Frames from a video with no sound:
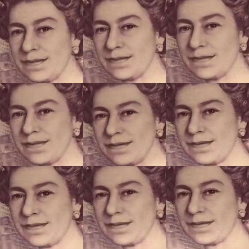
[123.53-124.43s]

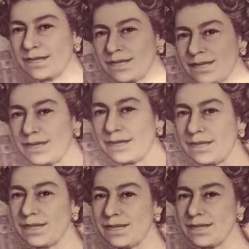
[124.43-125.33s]

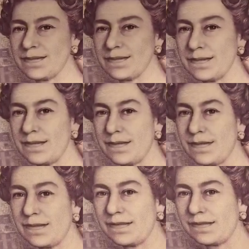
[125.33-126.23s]

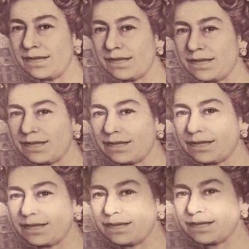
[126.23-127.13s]

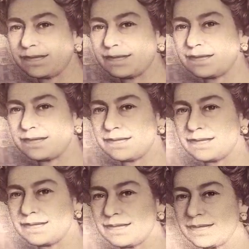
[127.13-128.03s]

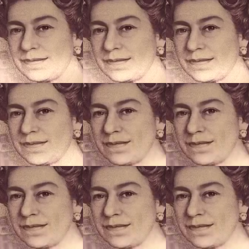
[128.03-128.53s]
Nothing is said.